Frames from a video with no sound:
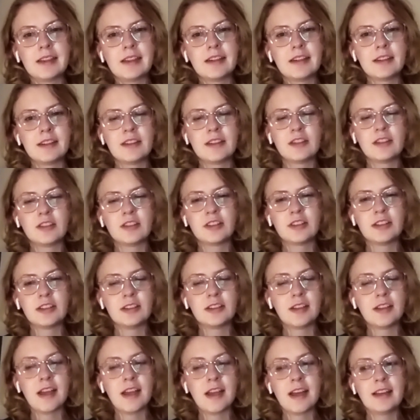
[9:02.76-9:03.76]
decision to
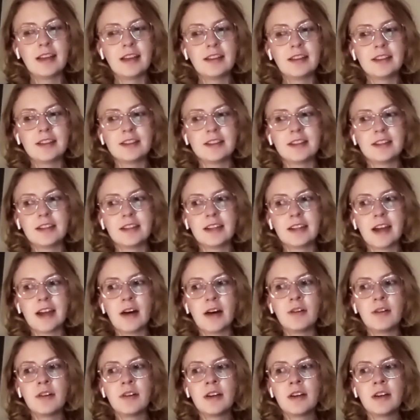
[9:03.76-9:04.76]
stay and to stick it
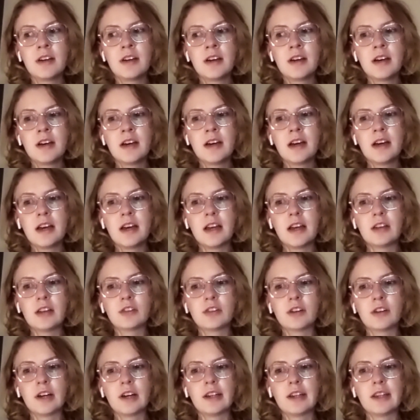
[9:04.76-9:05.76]
out and
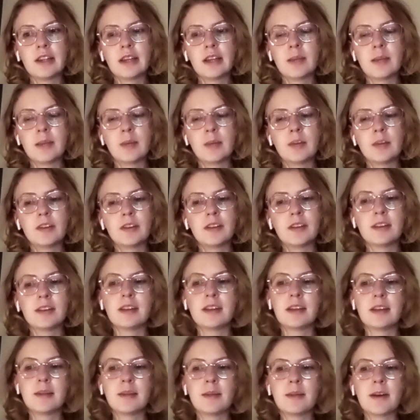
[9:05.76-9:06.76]
try and like build
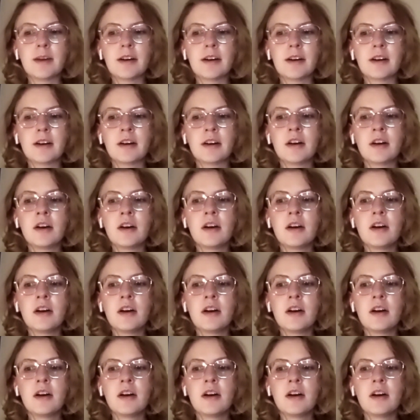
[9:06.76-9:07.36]
something better.